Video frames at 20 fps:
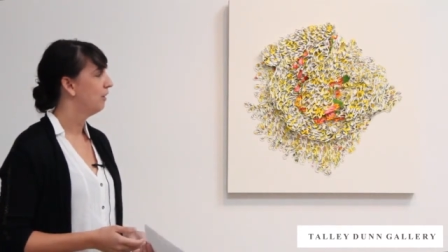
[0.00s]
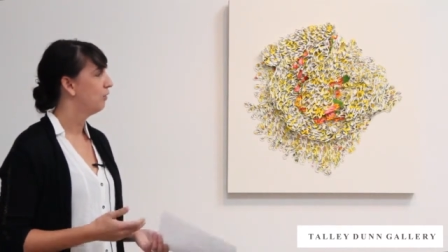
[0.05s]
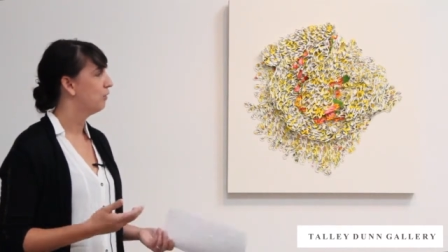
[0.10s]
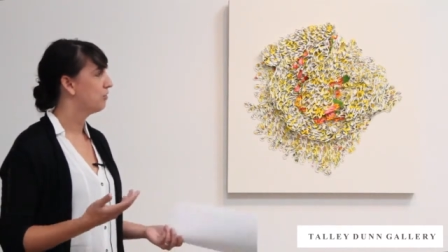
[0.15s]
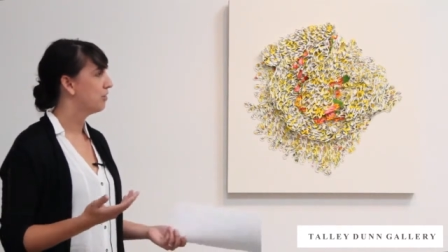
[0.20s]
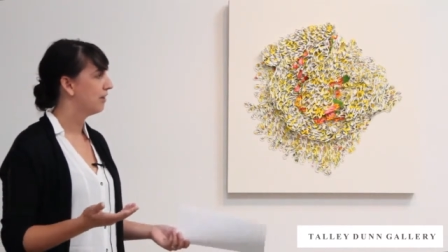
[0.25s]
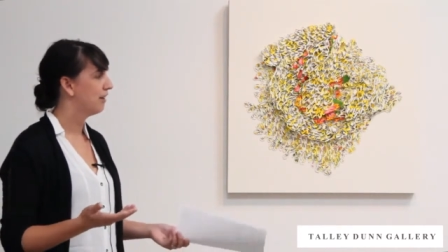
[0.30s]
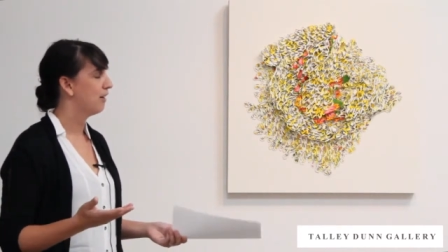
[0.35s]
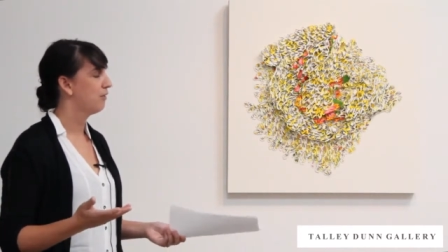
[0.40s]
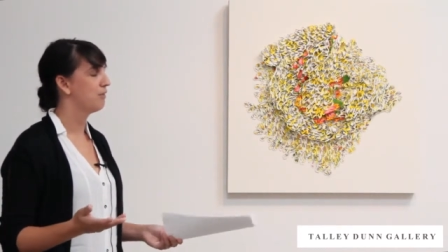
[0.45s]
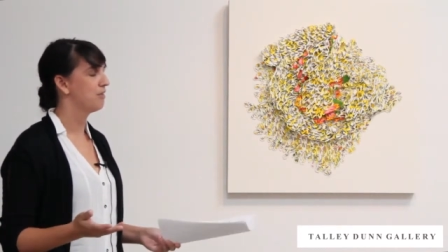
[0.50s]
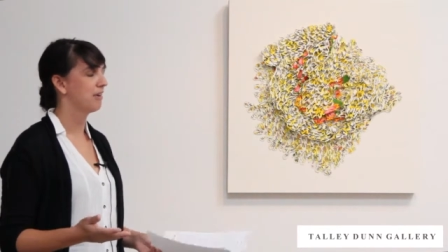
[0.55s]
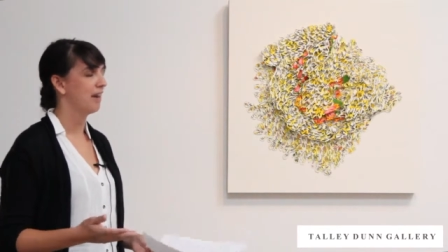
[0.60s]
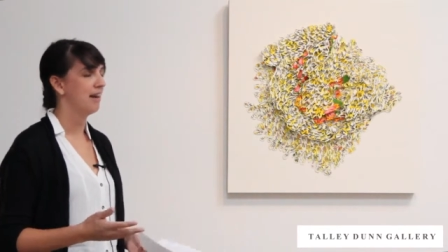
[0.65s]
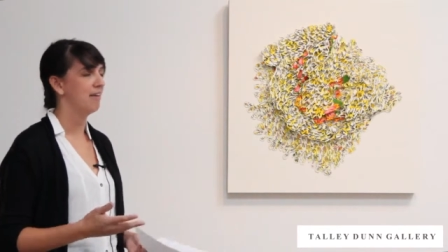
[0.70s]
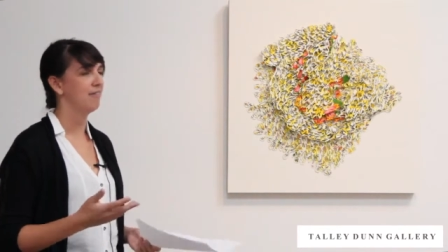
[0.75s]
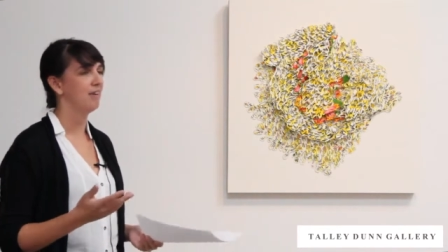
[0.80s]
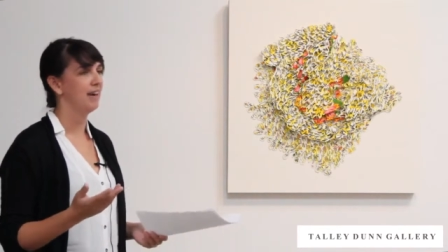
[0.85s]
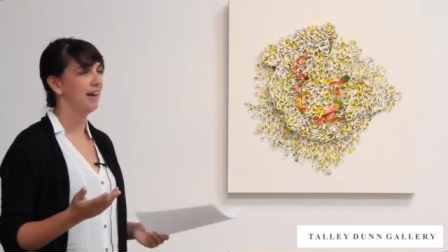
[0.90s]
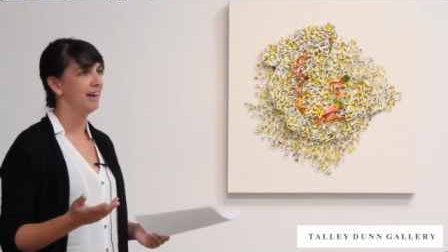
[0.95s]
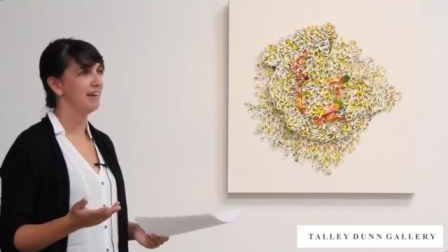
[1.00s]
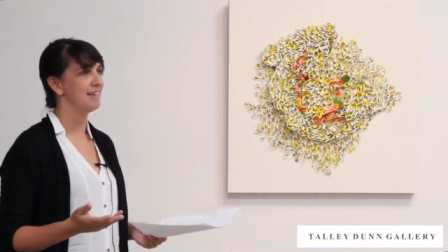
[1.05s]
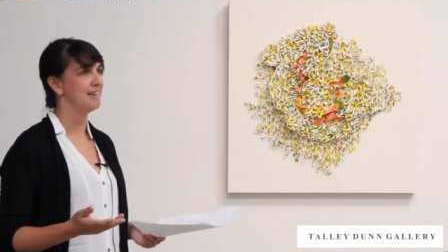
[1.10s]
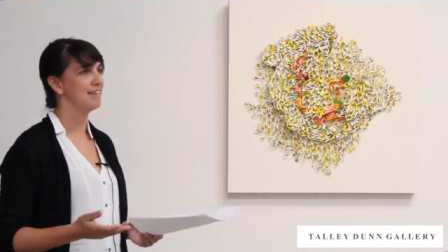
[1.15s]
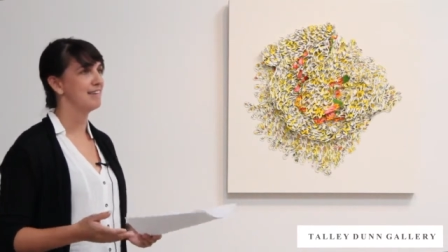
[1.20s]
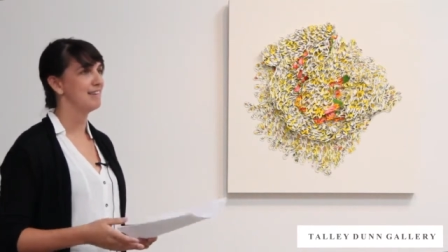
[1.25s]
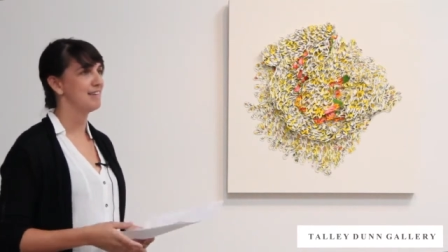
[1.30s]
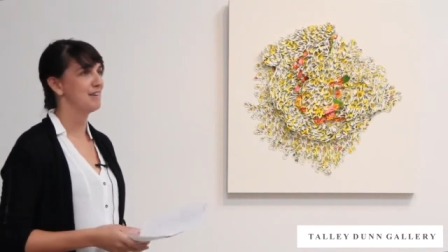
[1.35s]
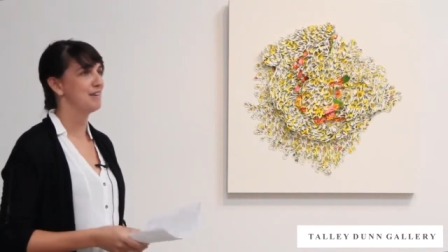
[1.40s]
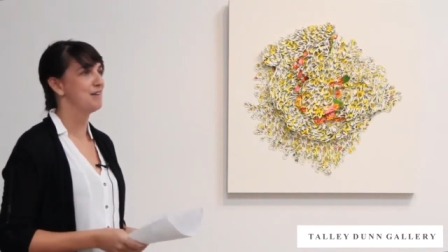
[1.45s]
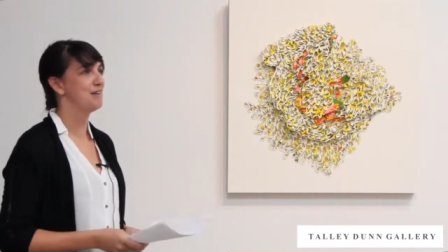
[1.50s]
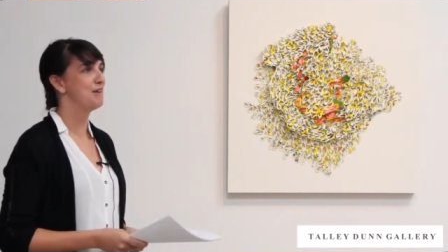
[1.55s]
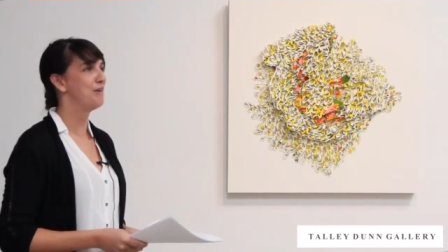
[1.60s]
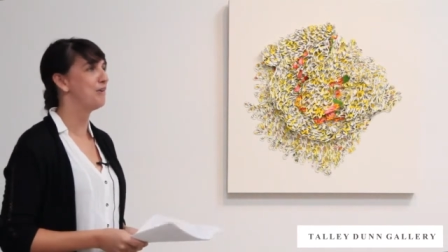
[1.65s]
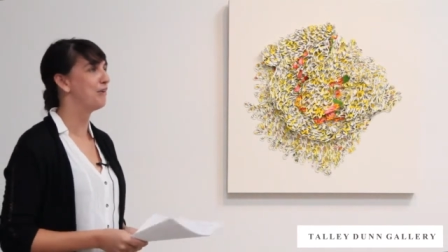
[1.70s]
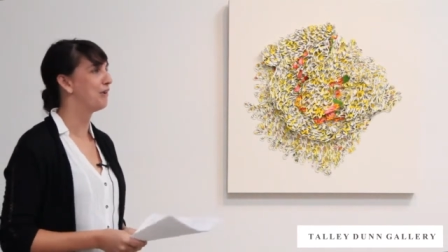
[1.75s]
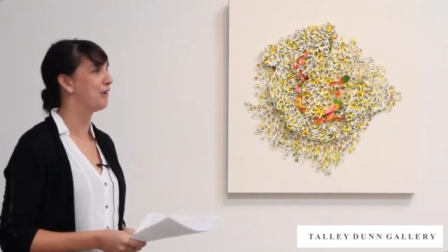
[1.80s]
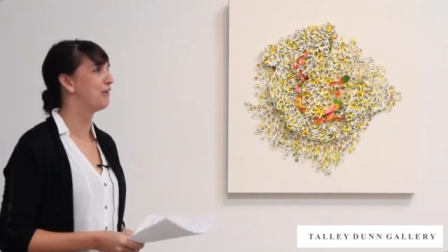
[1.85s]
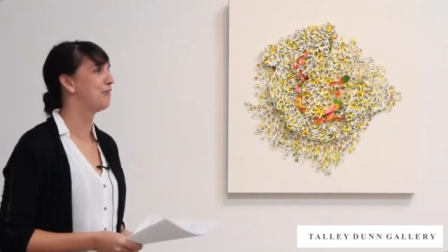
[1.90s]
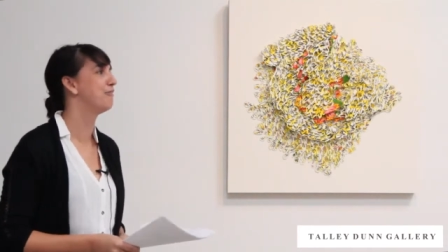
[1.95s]
which I thought was kind of a nice
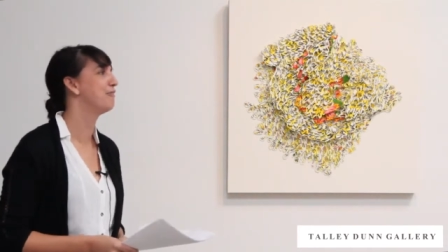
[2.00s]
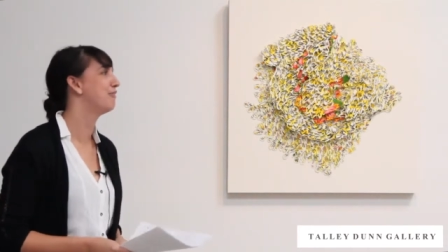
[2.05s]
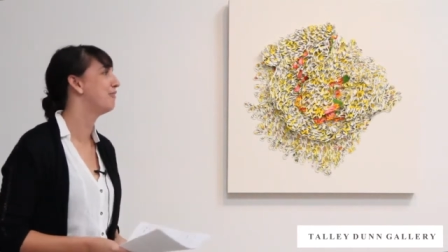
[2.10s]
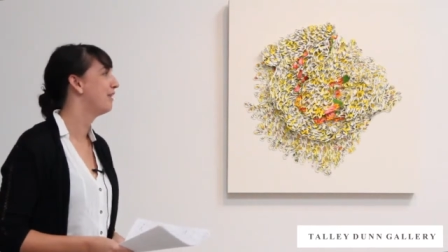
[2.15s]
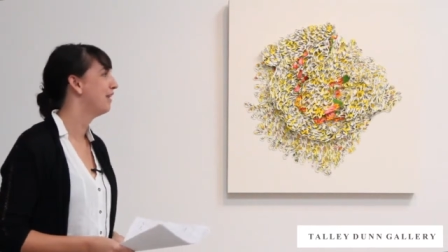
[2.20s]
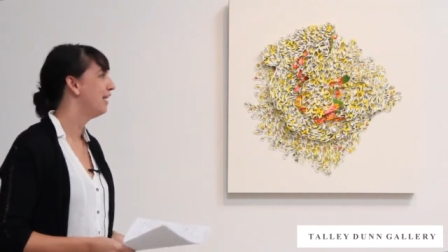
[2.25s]
sort of